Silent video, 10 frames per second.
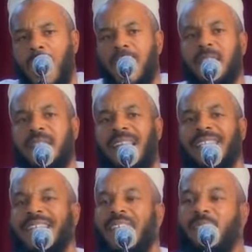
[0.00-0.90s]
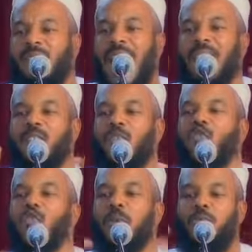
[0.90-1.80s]
And he sent an
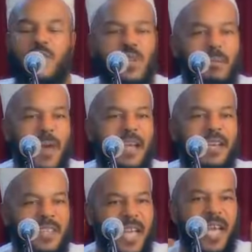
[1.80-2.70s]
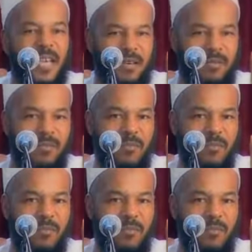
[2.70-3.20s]
advanced group of his companions ahead